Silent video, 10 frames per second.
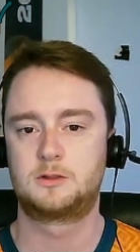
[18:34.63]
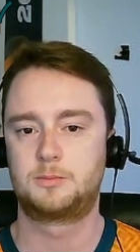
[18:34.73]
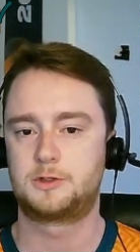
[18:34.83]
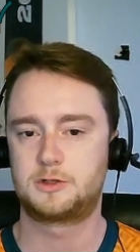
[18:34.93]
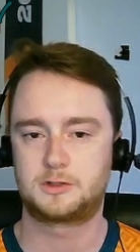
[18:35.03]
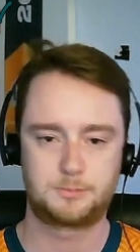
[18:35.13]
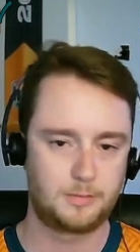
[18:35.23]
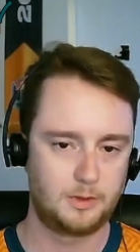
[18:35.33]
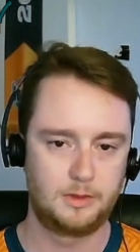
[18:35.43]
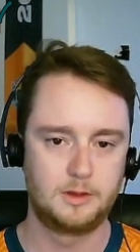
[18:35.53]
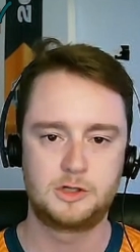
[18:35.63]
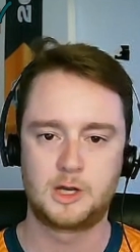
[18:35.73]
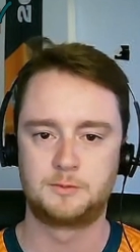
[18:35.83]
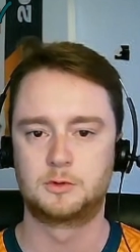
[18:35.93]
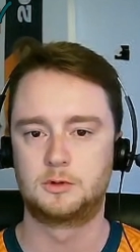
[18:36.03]
but just the
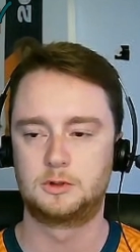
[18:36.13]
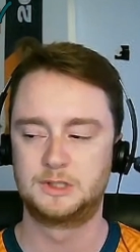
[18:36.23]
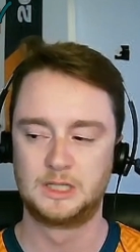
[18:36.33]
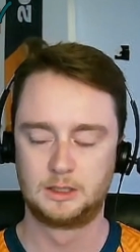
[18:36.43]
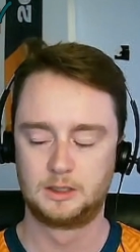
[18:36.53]
general,